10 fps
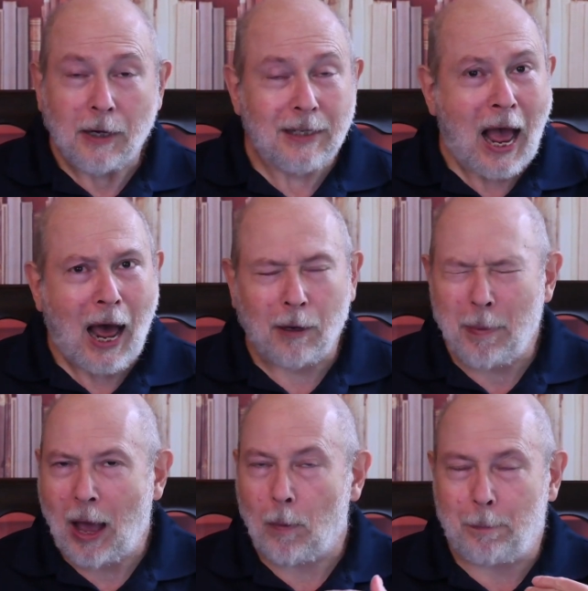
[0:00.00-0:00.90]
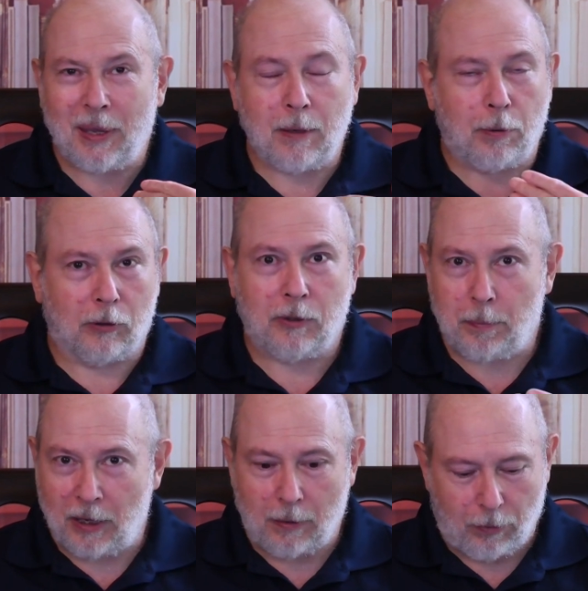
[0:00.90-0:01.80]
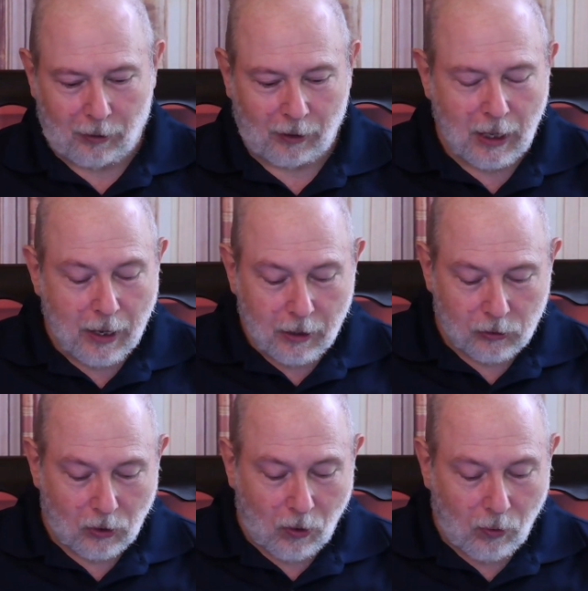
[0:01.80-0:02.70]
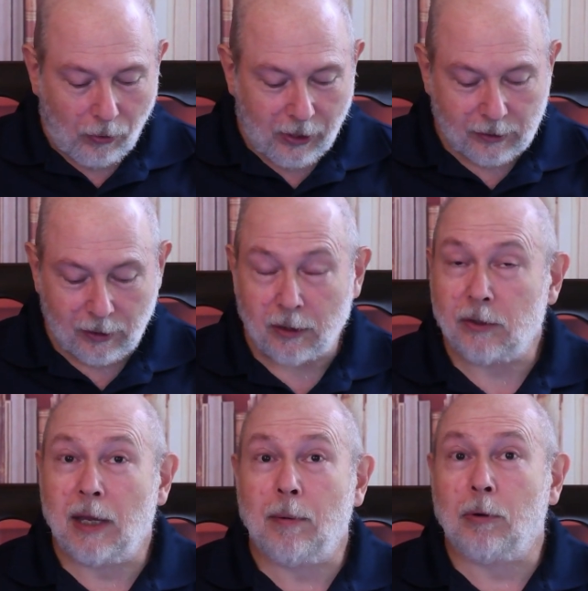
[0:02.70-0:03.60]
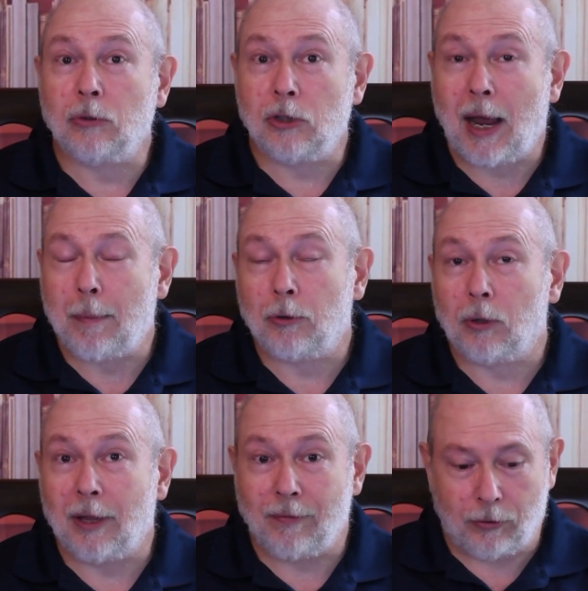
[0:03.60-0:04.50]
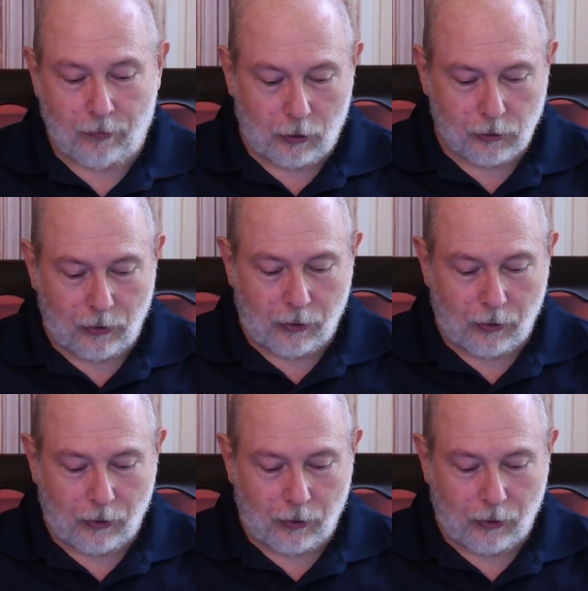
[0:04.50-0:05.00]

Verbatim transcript: not about people to people. So this is Hebrews chapter 11, verse